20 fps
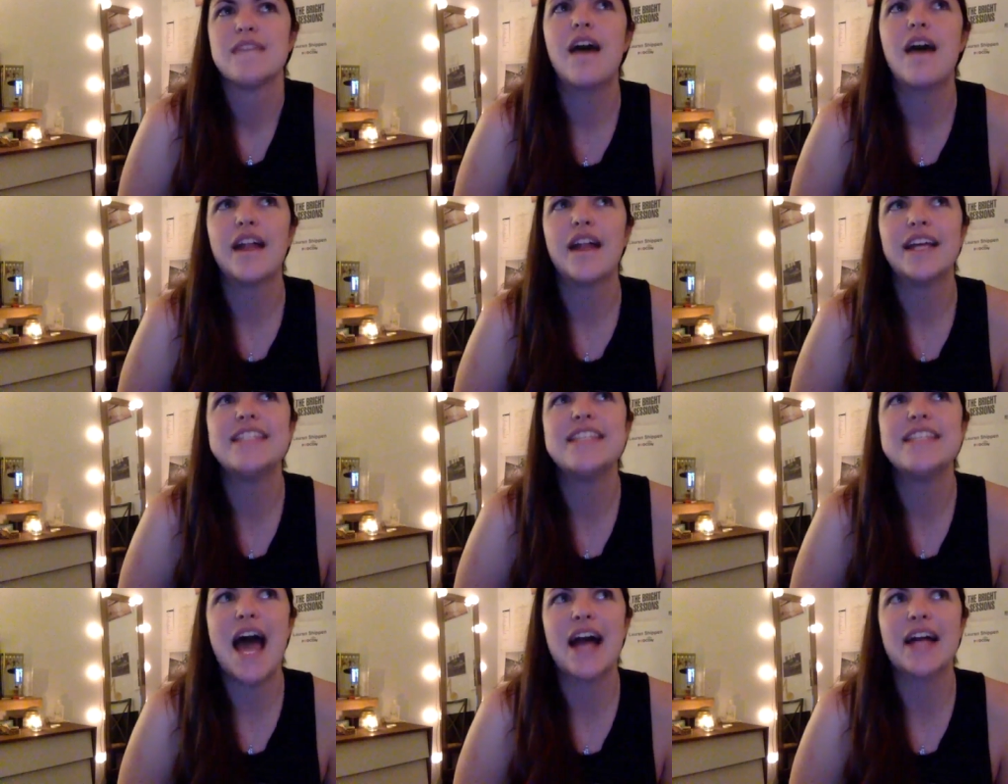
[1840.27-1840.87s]

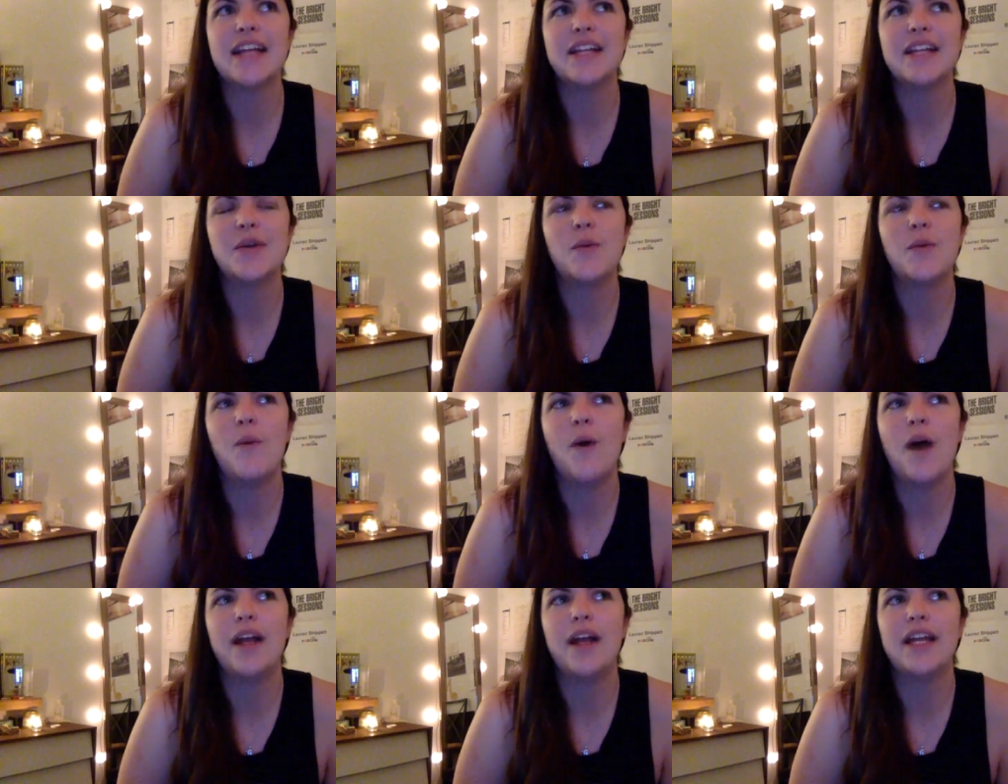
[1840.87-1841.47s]
not
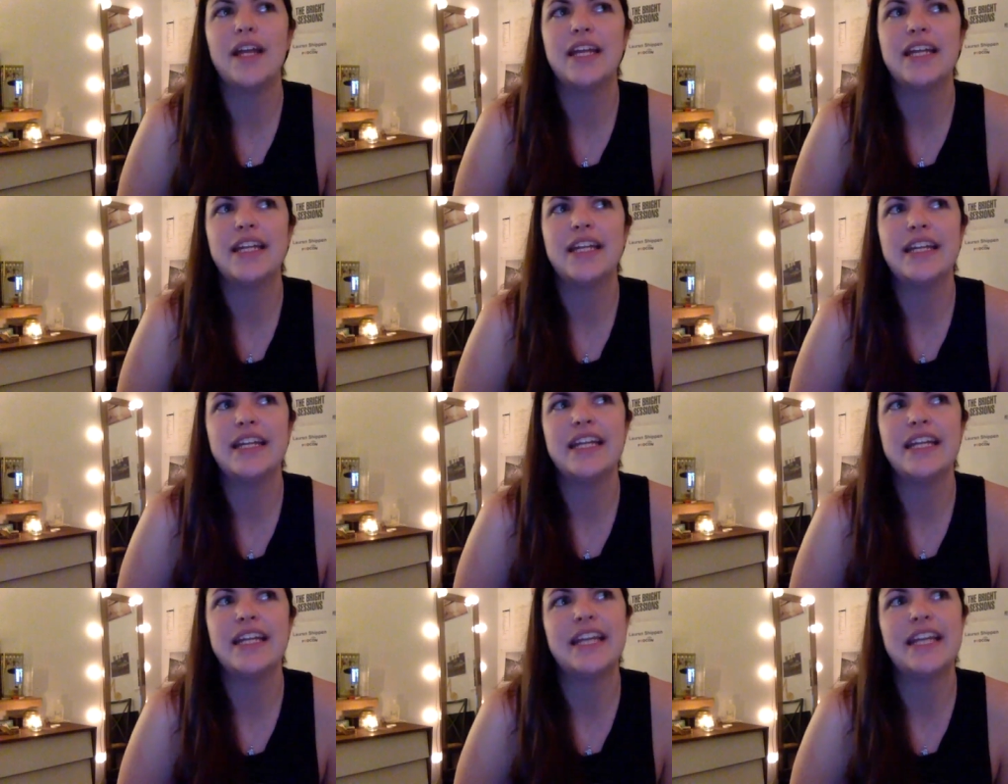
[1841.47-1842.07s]
exactly what
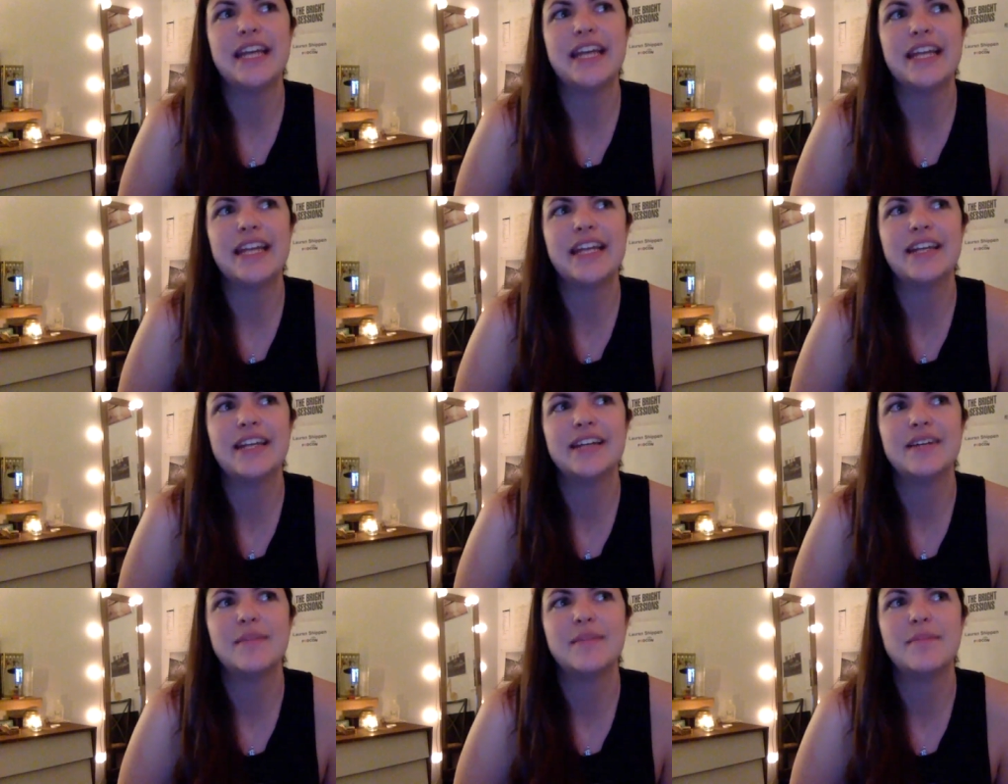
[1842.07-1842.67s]
he
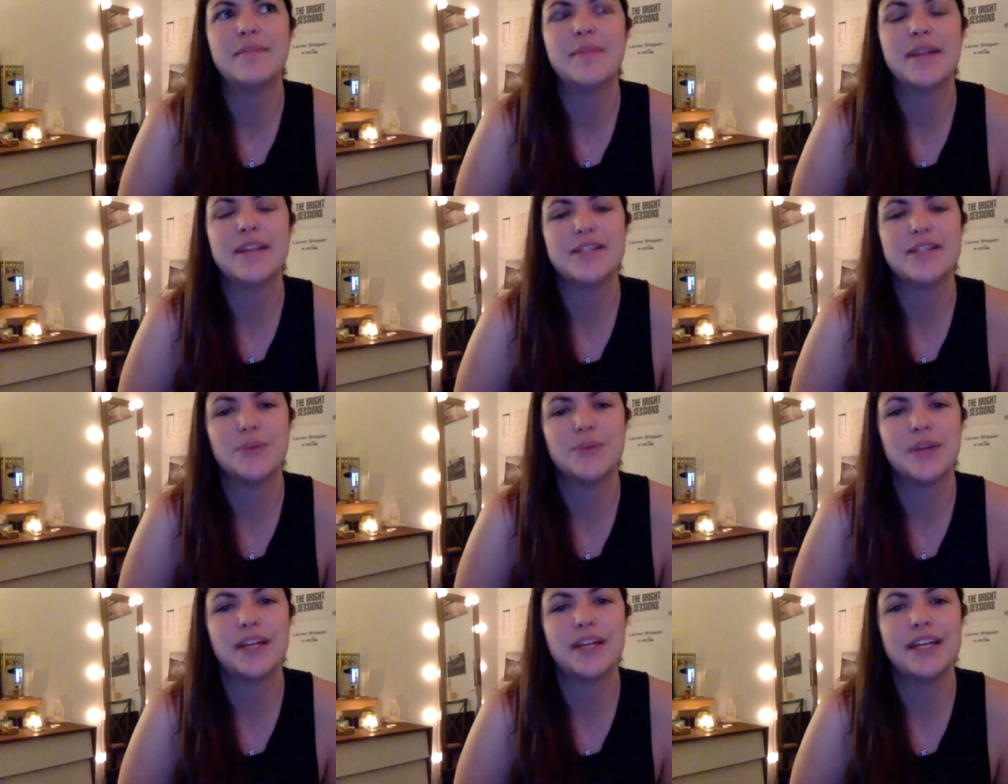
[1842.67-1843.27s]
needed,
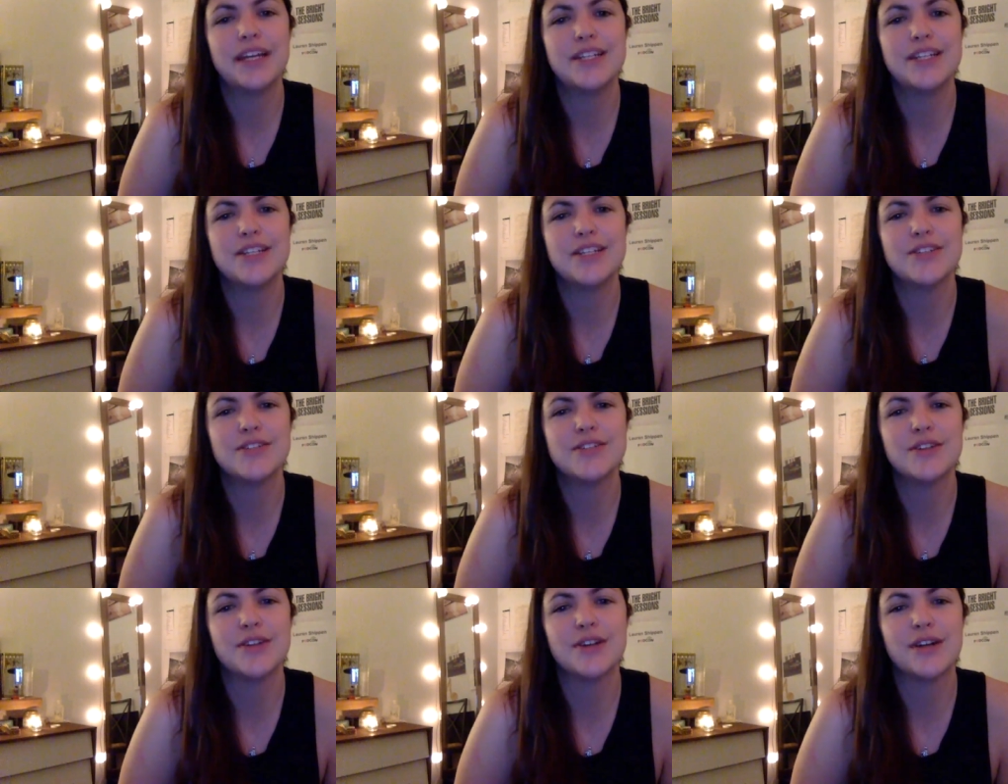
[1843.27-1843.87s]
but it's what he
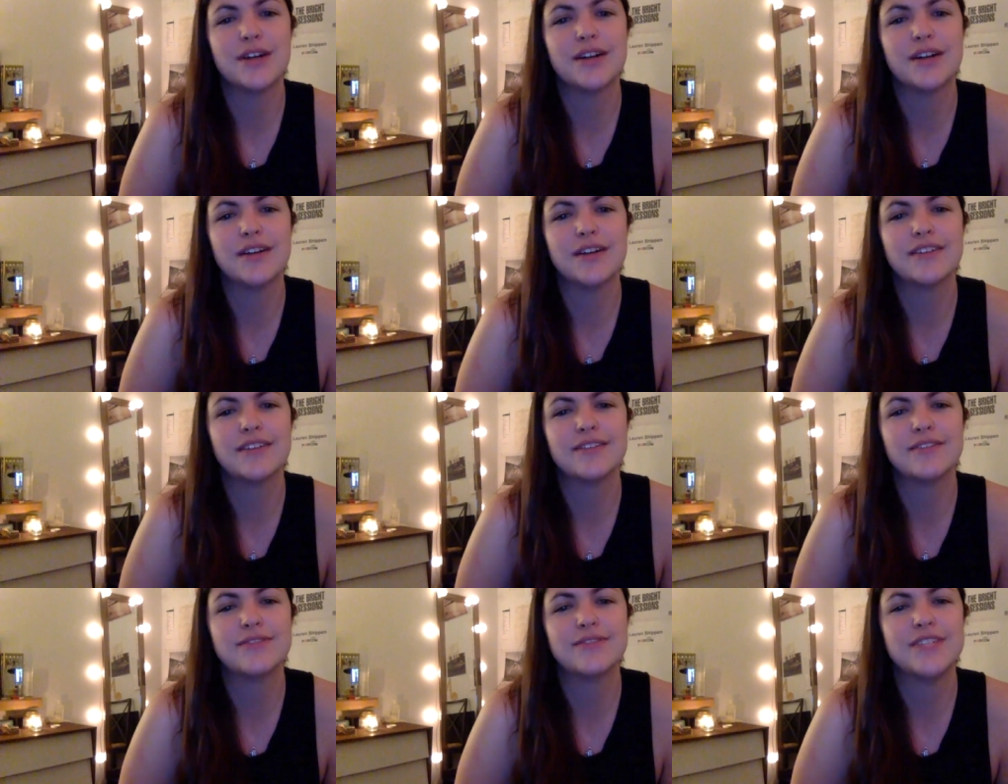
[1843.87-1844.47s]

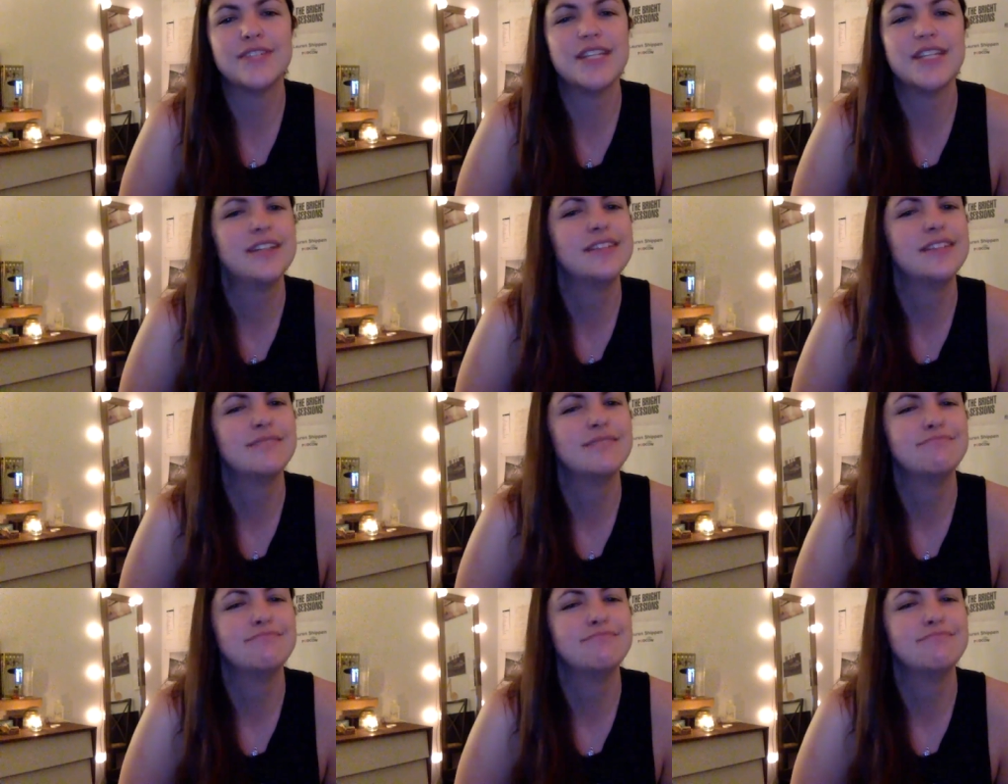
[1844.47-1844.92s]
deserved.